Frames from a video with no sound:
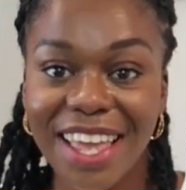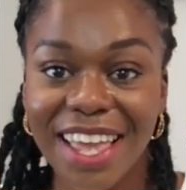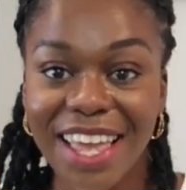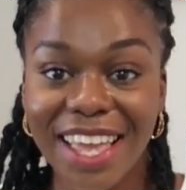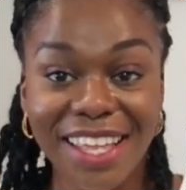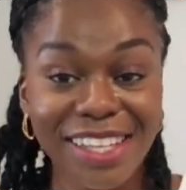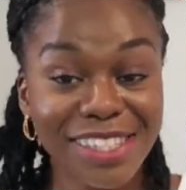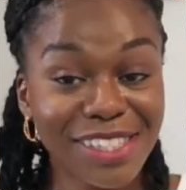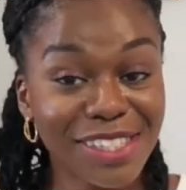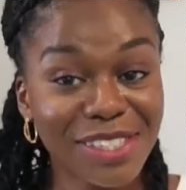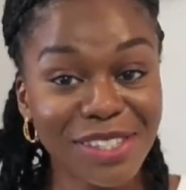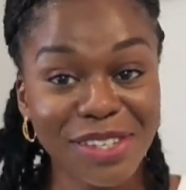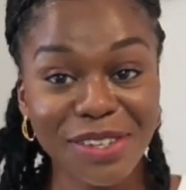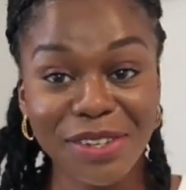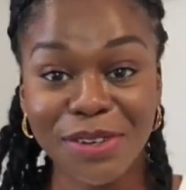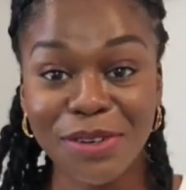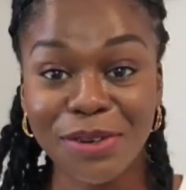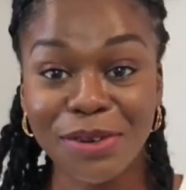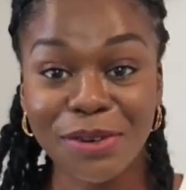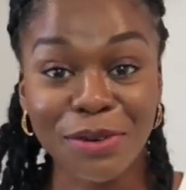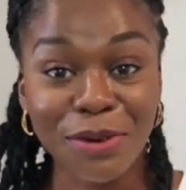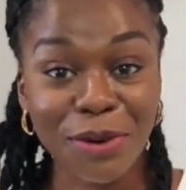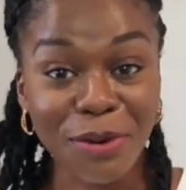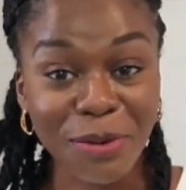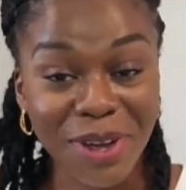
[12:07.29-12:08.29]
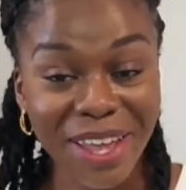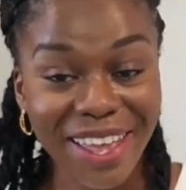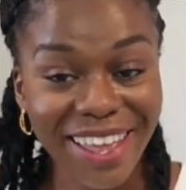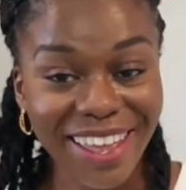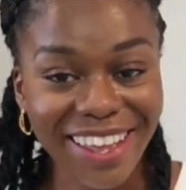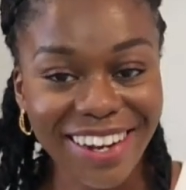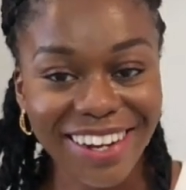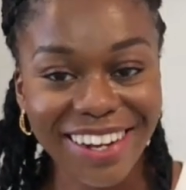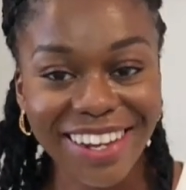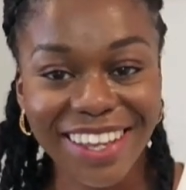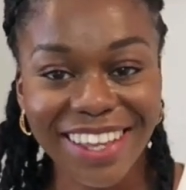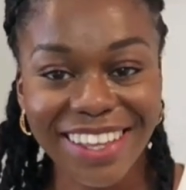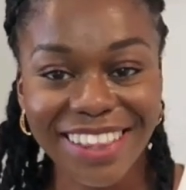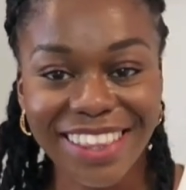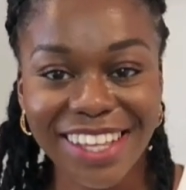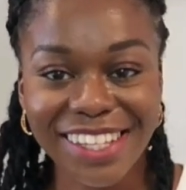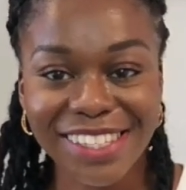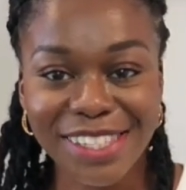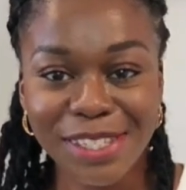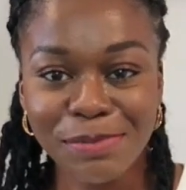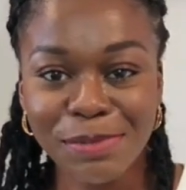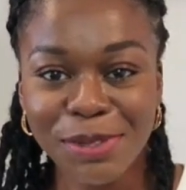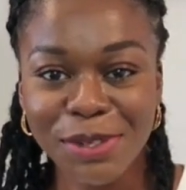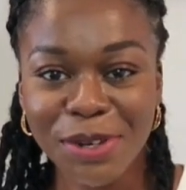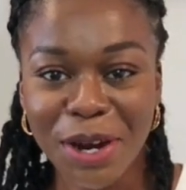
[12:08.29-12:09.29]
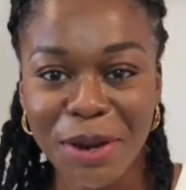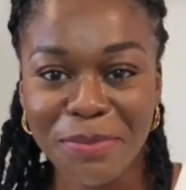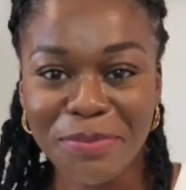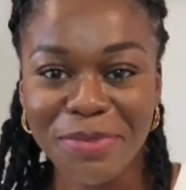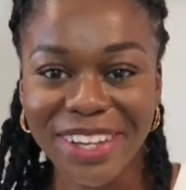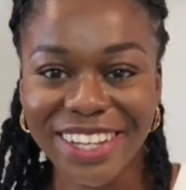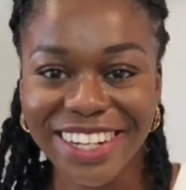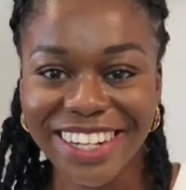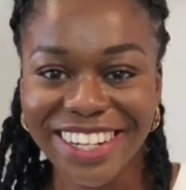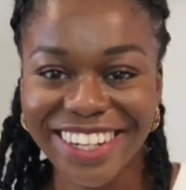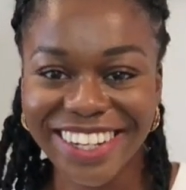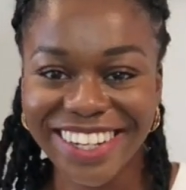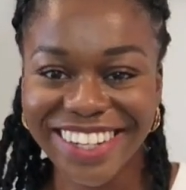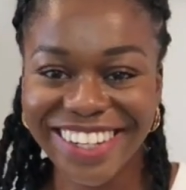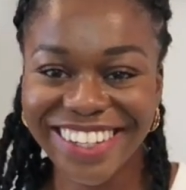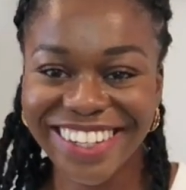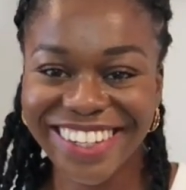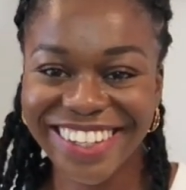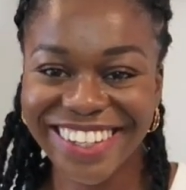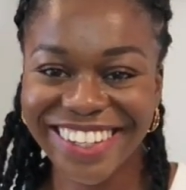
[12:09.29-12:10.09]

And so go ahead, hit that subscribe button.